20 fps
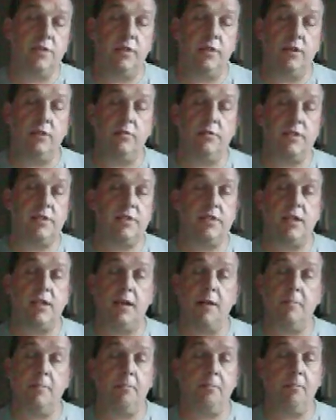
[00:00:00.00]
uses
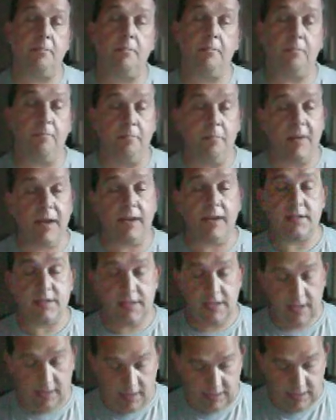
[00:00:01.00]
the
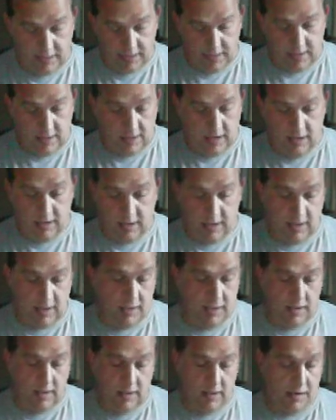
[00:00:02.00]
basic
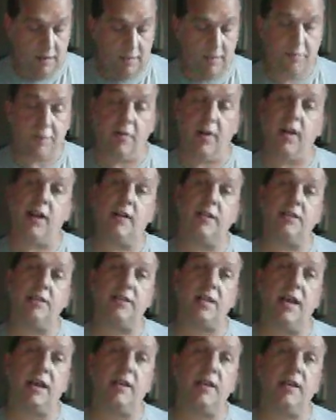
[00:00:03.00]
frailing
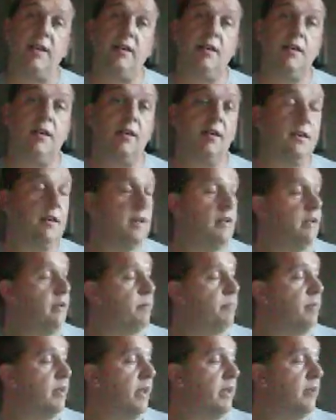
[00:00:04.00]
technique,
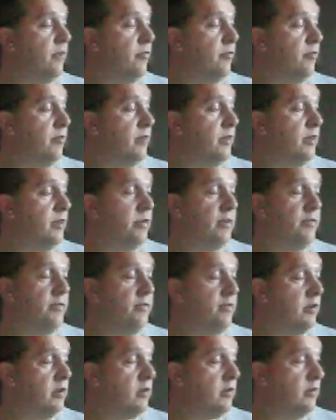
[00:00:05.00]
playing through the
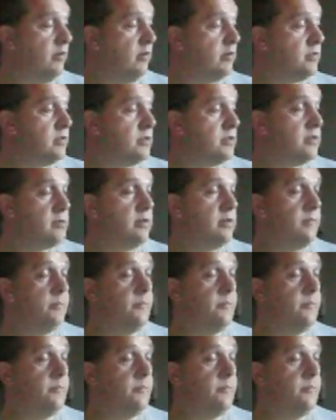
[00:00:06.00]
different chords.